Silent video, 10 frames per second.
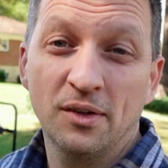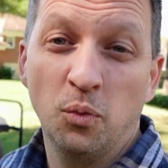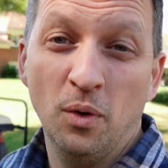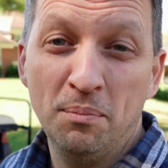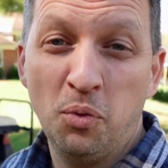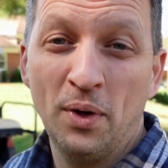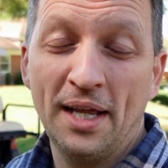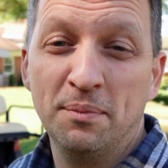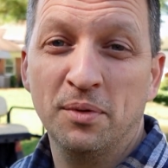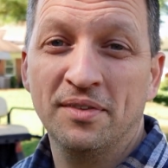That's
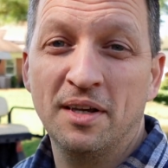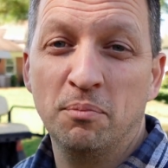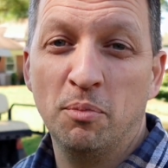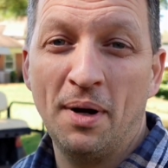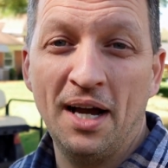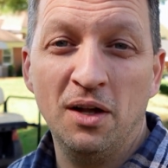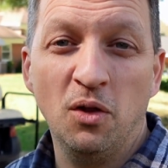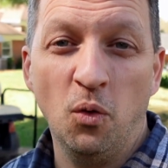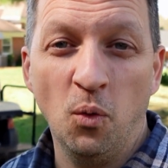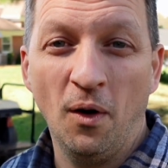1.8% per
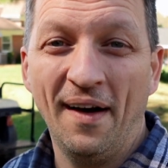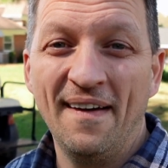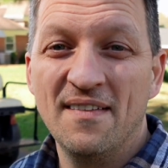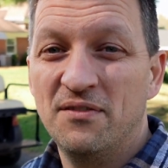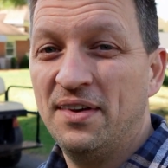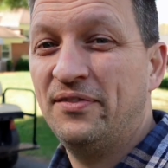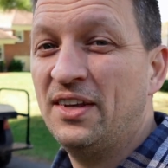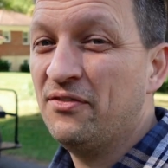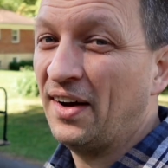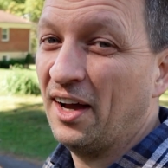mile or
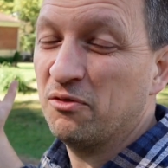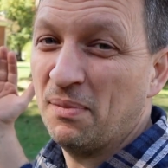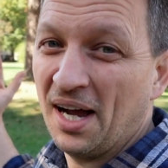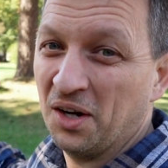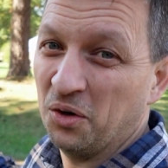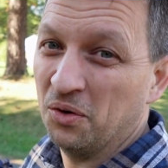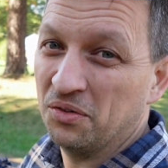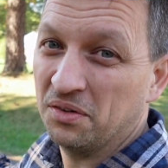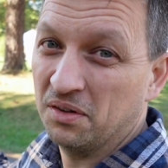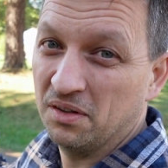55
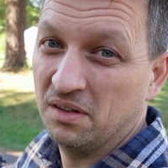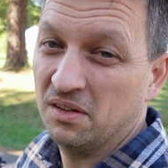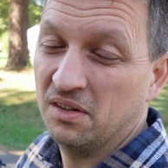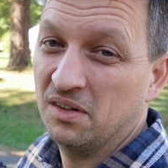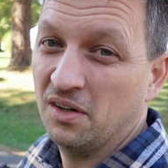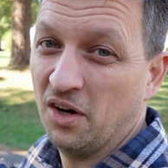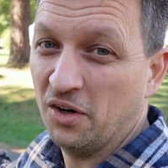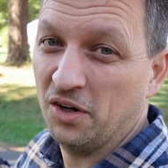miles on